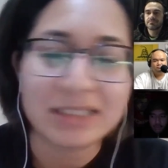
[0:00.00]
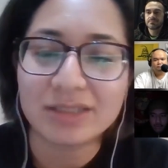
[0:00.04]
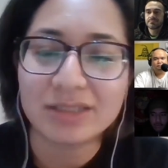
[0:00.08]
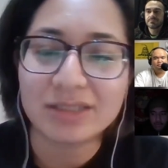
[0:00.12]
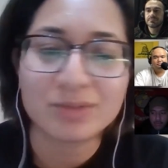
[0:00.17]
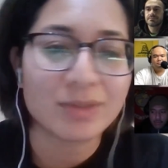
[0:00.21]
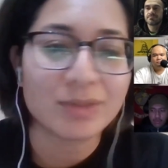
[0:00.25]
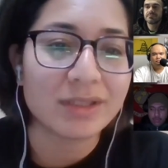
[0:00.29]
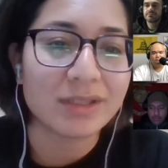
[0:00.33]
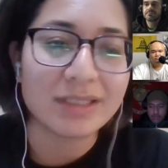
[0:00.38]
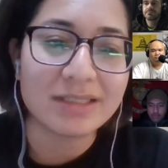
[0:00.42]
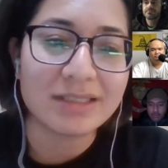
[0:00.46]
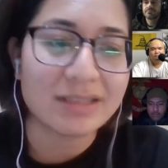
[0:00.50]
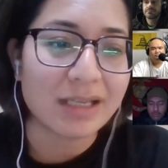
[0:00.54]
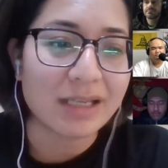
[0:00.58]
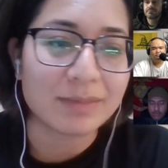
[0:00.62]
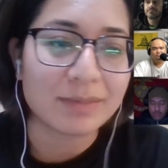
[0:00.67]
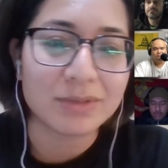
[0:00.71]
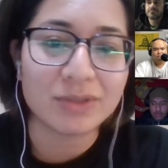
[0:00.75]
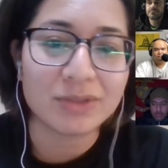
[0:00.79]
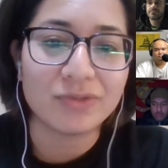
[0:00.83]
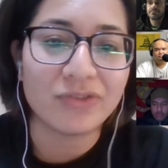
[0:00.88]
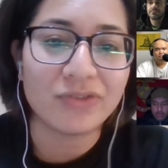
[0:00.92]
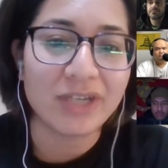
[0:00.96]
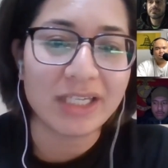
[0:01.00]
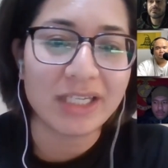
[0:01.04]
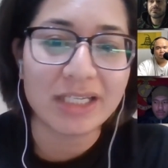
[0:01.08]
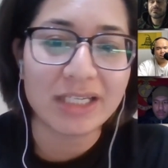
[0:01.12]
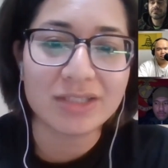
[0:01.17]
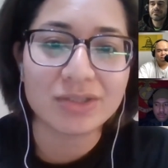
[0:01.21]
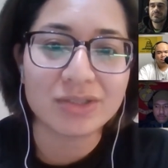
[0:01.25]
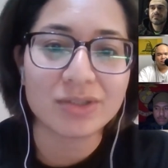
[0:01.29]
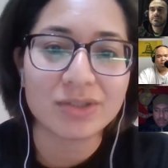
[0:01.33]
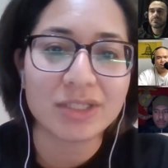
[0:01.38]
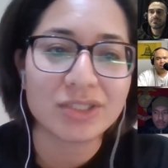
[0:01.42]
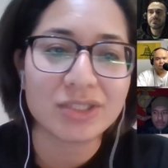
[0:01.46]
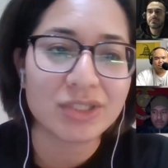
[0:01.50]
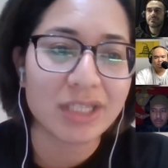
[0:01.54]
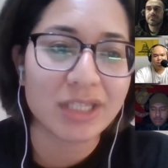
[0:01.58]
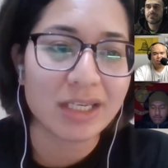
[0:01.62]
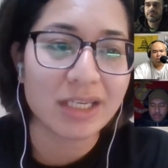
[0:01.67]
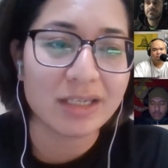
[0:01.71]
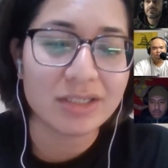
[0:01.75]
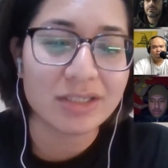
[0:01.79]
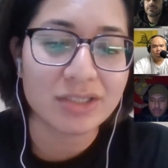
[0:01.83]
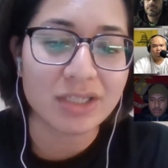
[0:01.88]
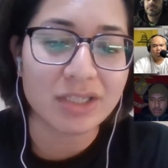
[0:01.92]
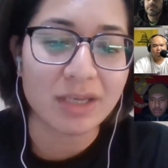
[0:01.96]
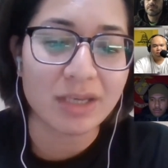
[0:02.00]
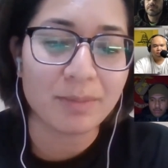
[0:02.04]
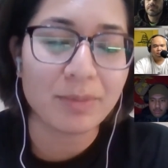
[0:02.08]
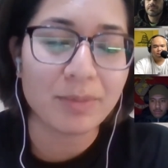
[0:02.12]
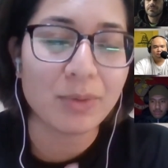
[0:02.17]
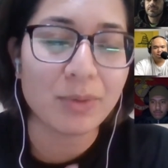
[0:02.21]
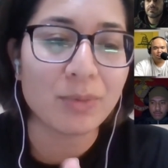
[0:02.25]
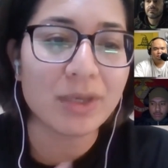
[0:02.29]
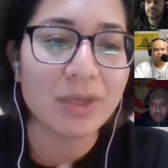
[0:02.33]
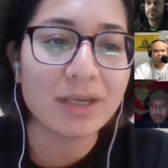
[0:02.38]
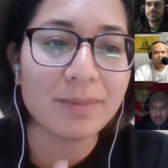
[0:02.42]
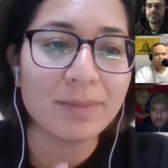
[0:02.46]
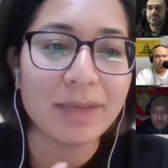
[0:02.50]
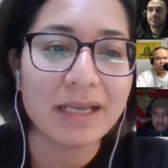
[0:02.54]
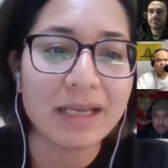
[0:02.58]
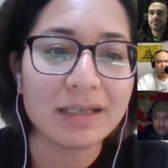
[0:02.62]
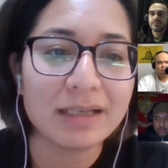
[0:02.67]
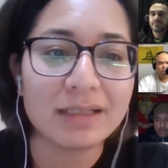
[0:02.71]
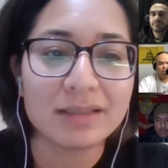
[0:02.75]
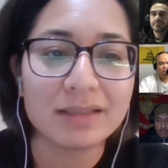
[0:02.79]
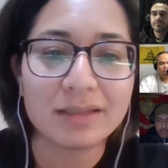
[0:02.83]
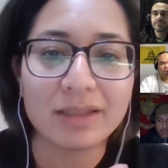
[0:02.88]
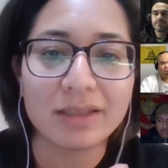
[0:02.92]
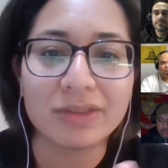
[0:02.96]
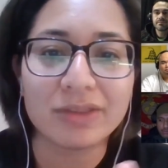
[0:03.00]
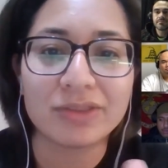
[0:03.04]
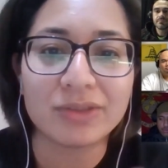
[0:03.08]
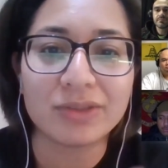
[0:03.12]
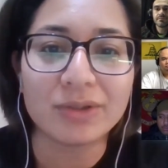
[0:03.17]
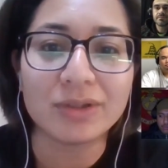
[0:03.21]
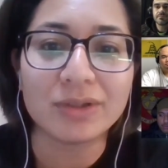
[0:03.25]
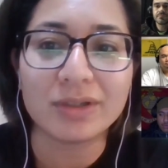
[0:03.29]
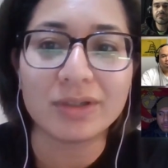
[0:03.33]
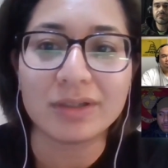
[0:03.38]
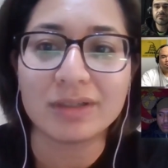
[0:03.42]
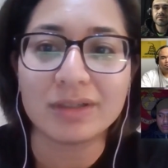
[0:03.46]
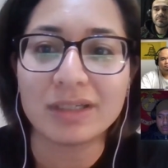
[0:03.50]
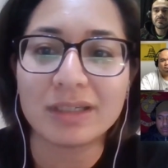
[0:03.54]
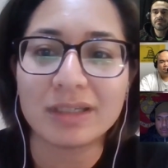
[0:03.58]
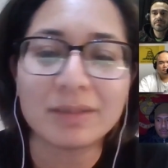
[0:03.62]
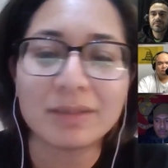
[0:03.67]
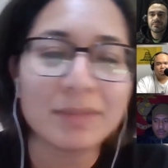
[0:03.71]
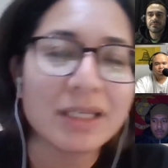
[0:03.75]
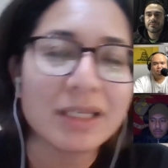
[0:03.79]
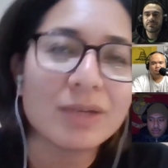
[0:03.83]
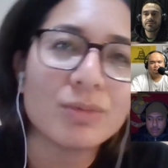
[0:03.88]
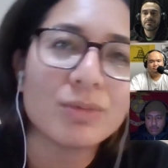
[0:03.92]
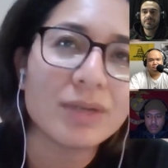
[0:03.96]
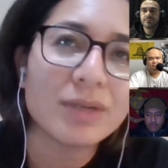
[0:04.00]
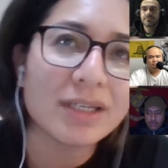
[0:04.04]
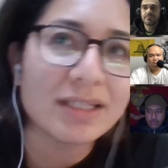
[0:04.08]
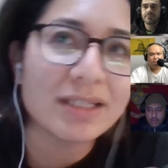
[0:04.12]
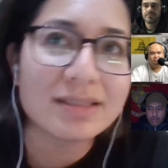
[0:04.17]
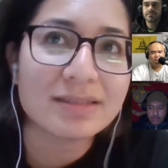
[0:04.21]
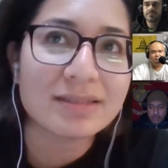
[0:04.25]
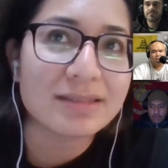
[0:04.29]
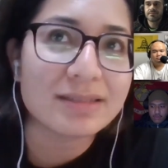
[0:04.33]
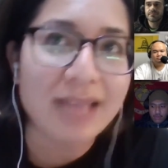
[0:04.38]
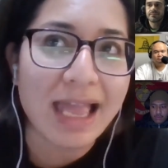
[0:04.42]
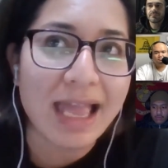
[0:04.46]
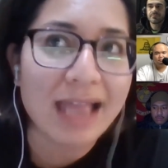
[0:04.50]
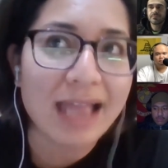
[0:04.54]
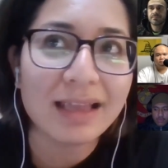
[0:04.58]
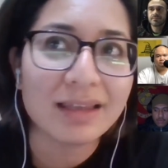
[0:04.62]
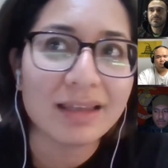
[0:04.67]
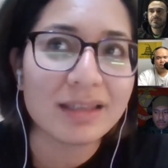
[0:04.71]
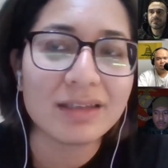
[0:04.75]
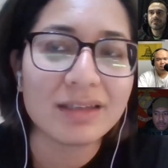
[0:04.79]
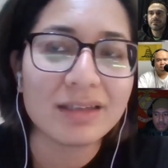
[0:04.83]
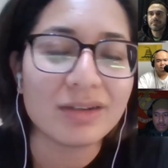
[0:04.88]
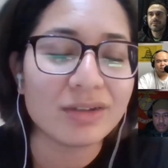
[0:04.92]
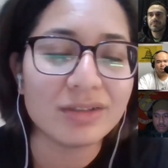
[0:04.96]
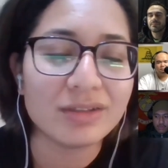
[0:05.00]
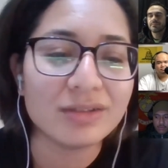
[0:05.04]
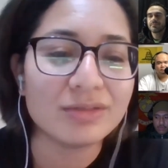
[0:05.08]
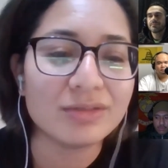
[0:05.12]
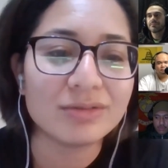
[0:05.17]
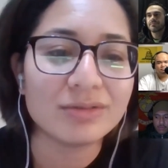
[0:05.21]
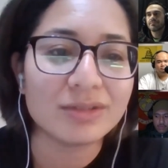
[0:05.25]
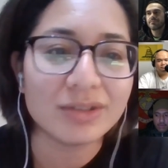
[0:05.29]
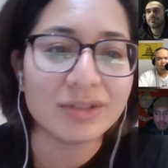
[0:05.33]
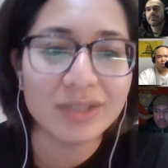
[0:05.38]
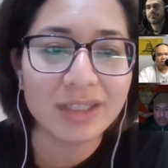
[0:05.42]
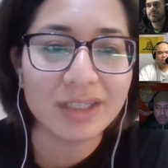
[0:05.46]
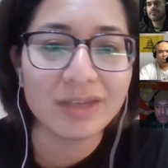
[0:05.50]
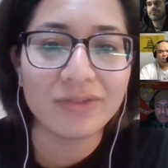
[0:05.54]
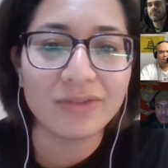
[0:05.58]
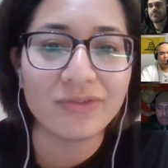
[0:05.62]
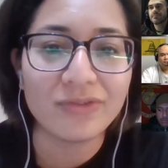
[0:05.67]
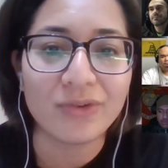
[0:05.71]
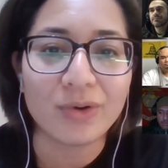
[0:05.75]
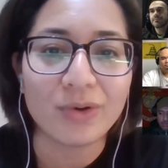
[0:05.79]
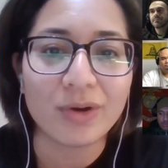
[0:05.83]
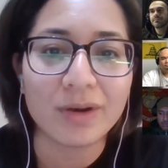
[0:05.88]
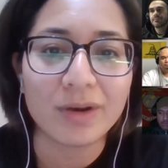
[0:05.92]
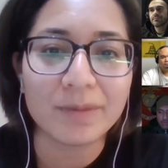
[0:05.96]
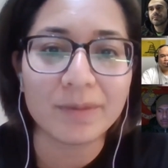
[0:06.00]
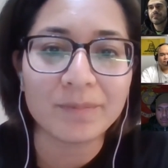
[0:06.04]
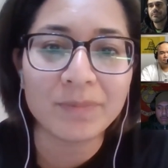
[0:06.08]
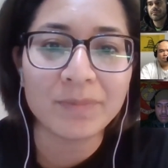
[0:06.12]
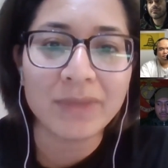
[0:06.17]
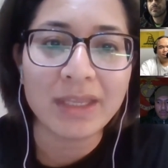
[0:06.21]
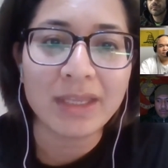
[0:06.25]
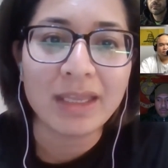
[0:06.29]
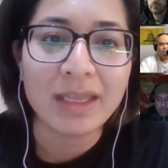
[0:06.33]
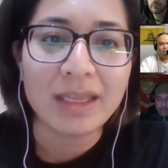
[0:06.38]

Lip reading: Financial education. But what about the third? And I'm like, what exactly are you looking for?